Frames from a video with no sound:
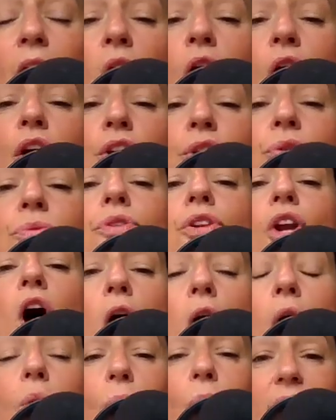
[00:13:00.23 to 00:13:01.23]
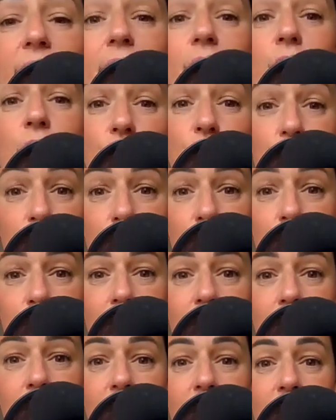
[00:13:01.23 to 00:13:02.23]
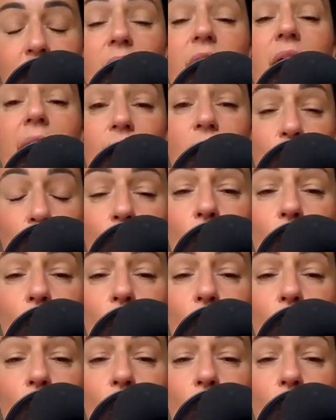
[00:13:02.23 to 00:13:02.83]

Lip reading: are you not willing to do in